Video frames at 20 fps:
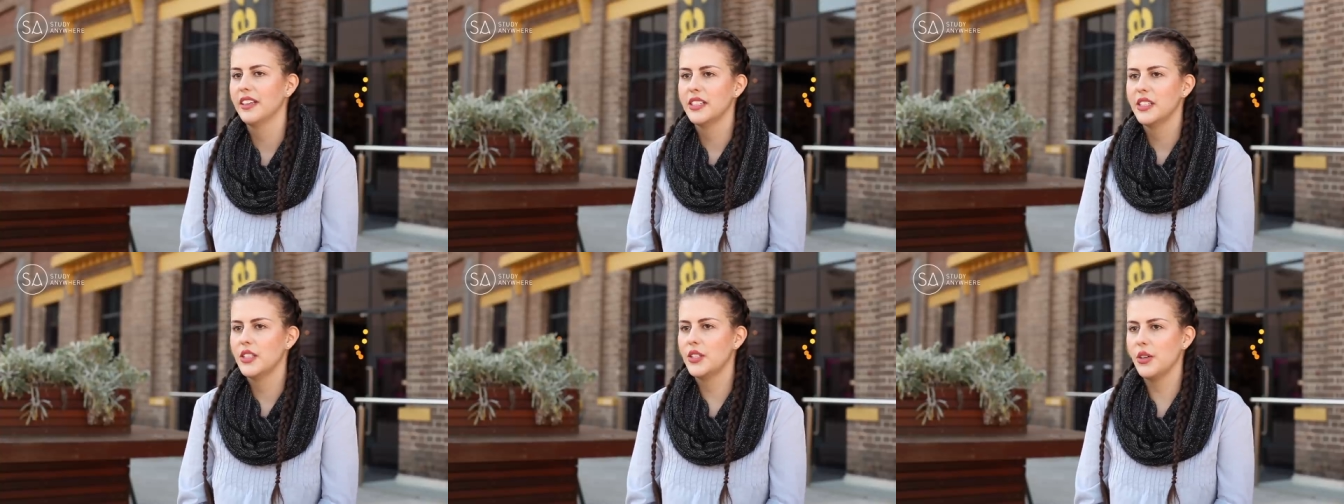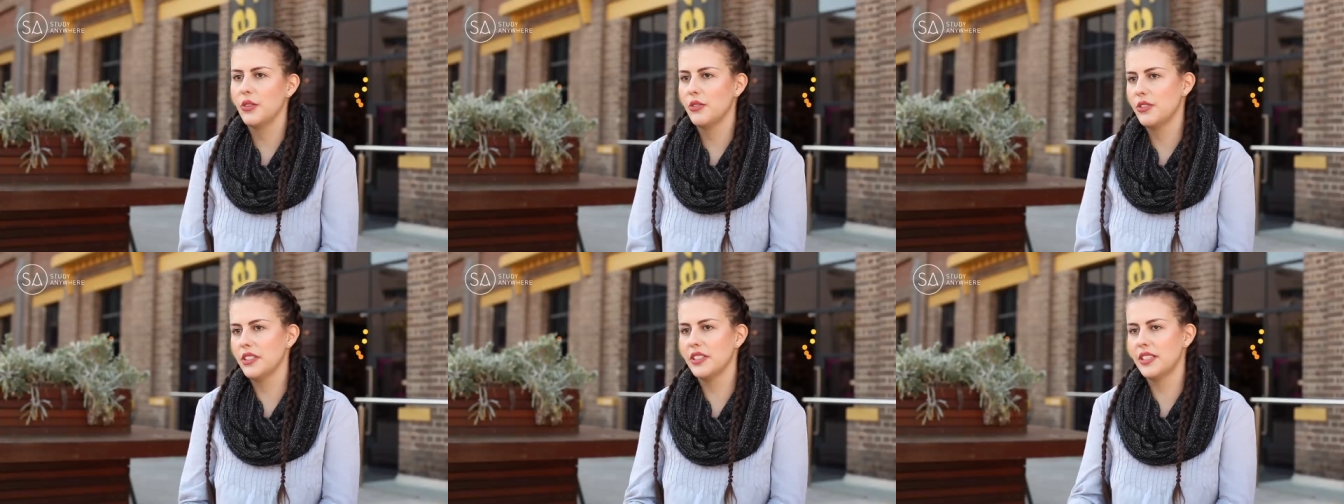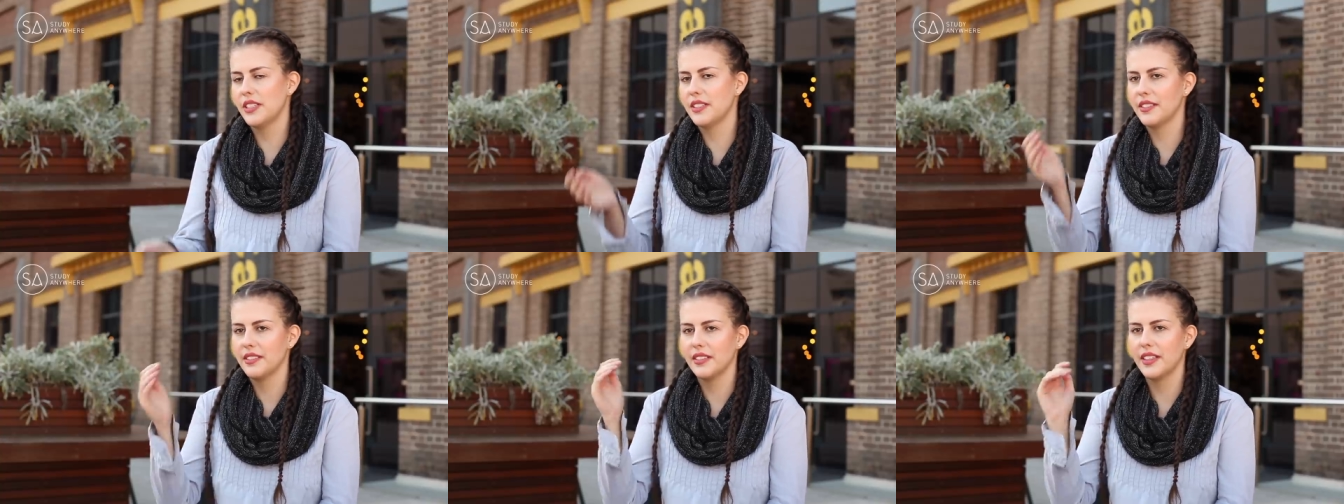So
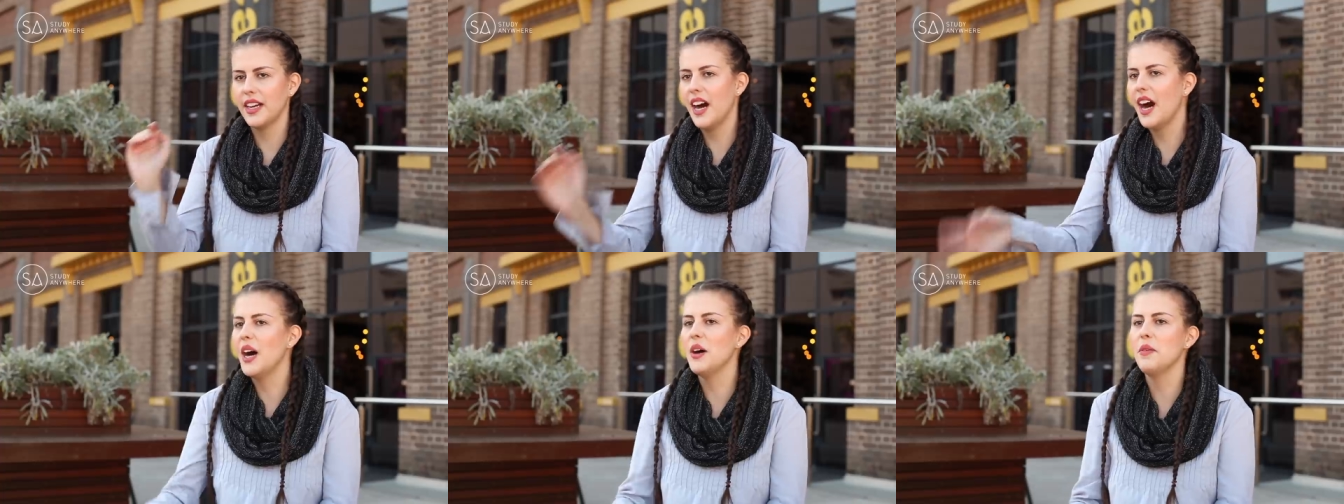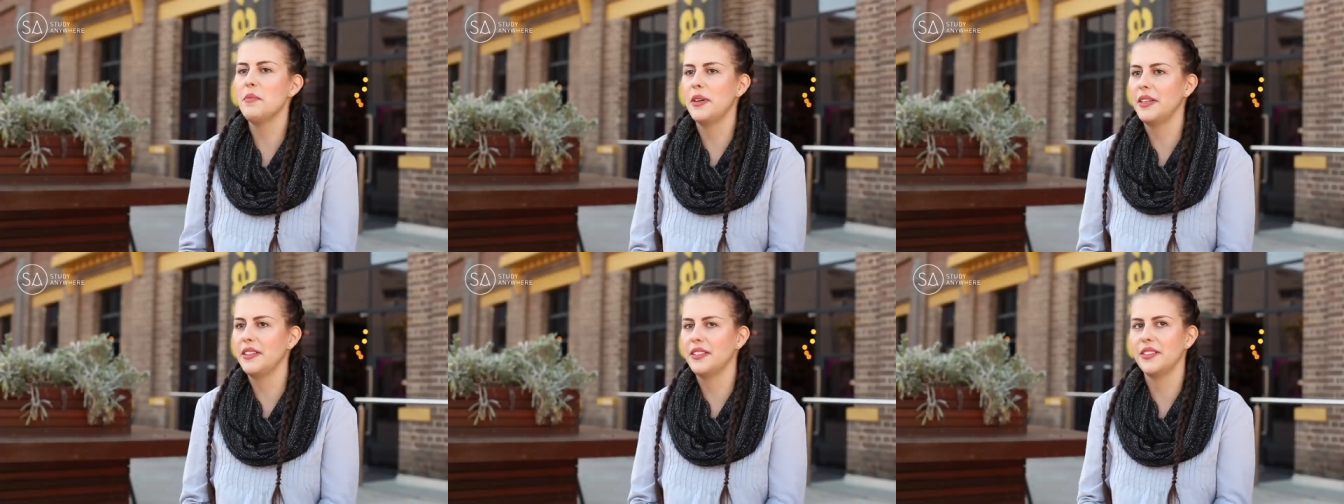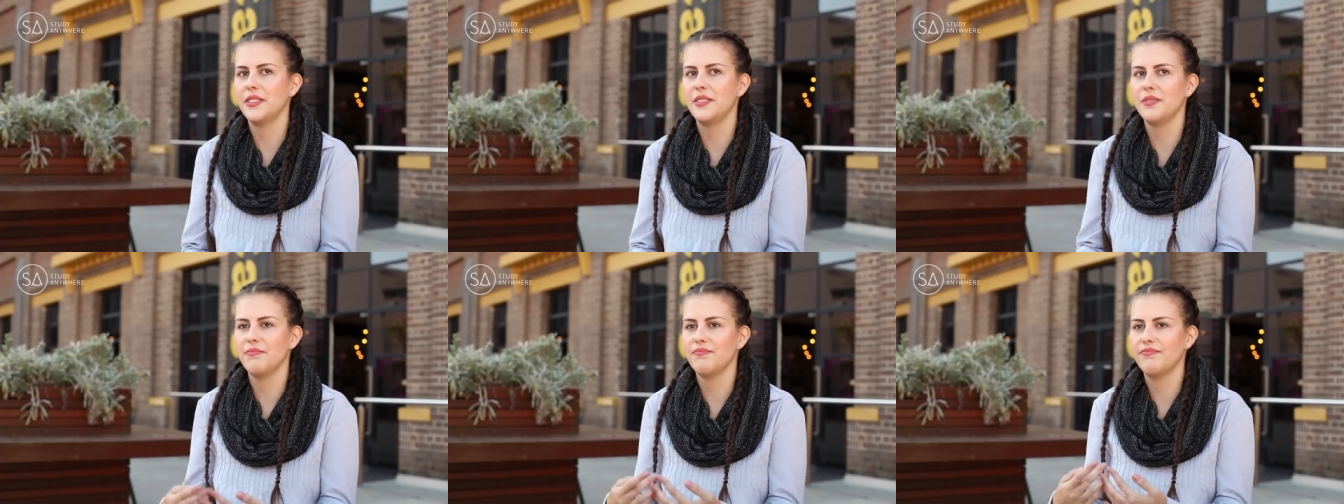just come
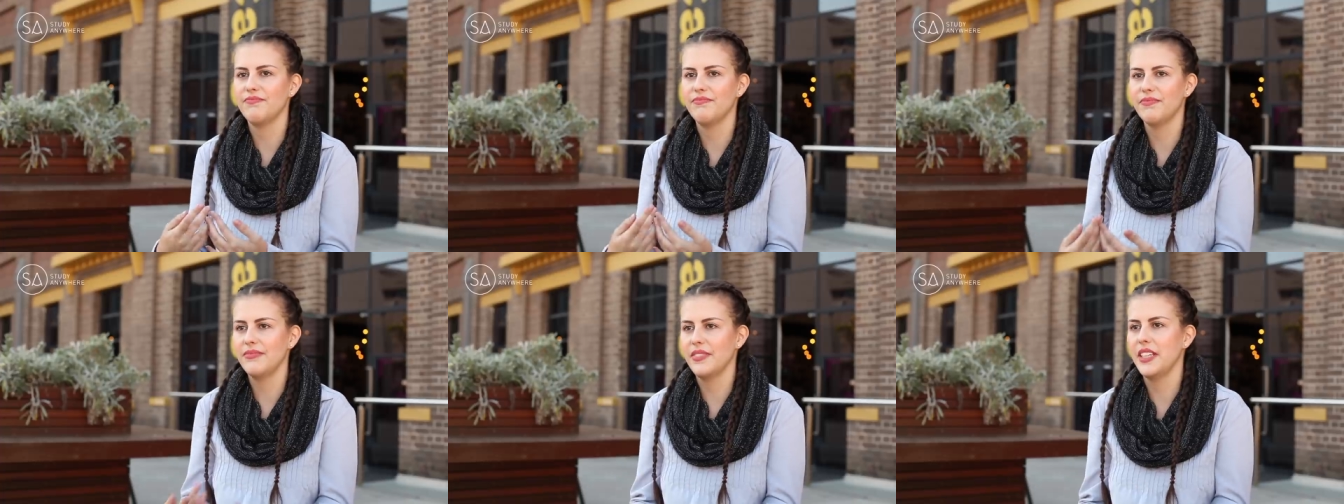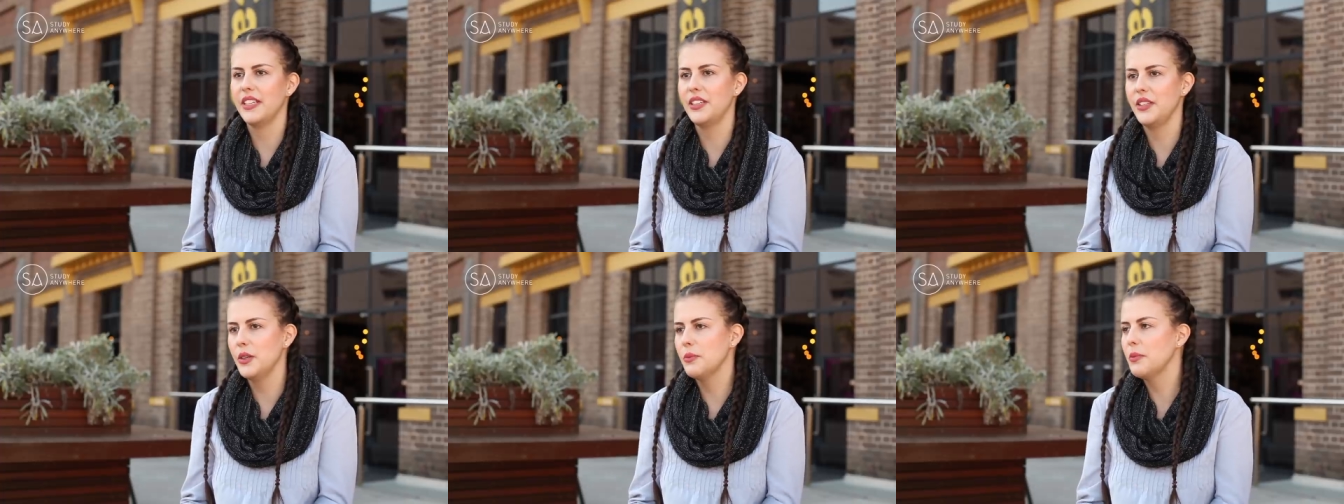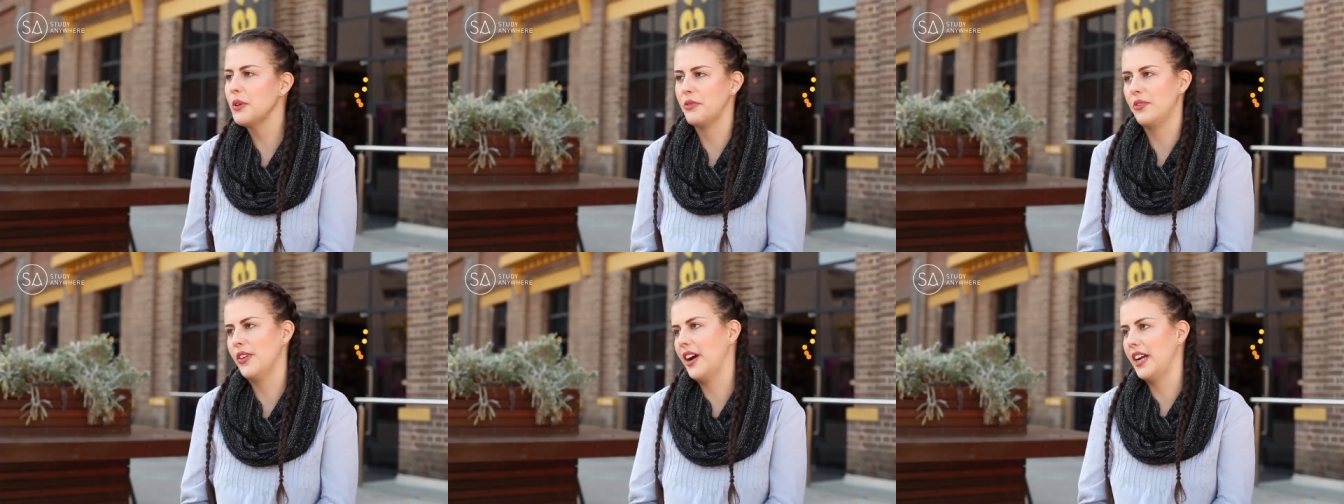and and you'll
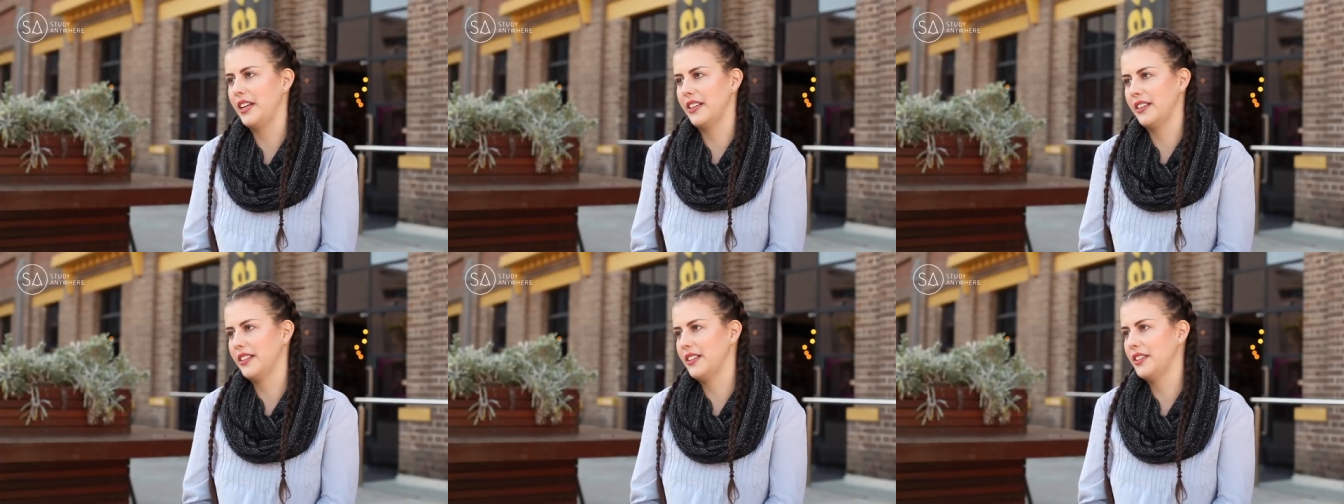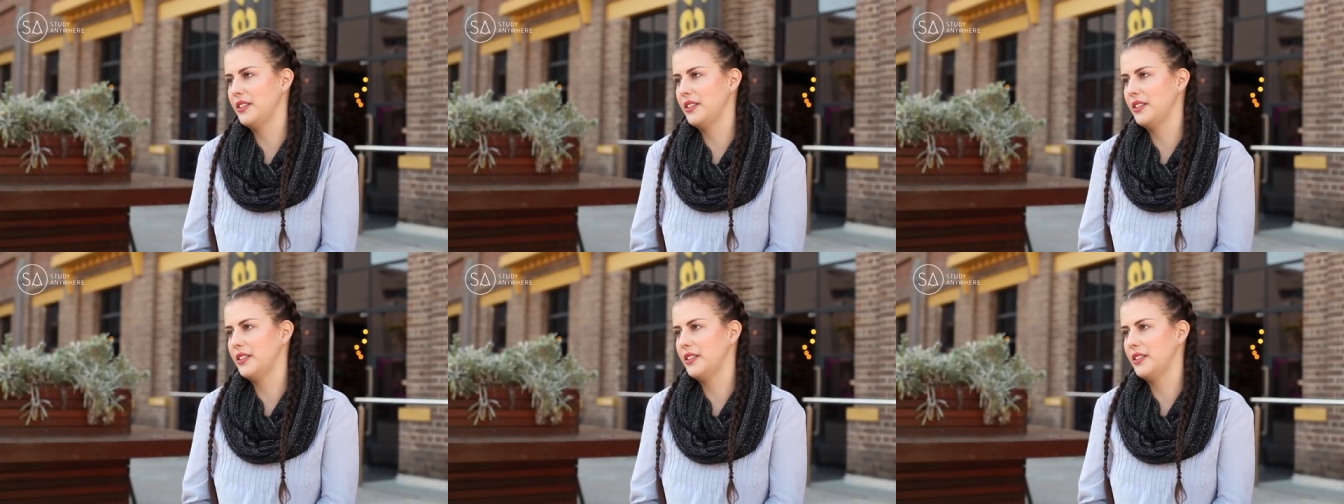be fine.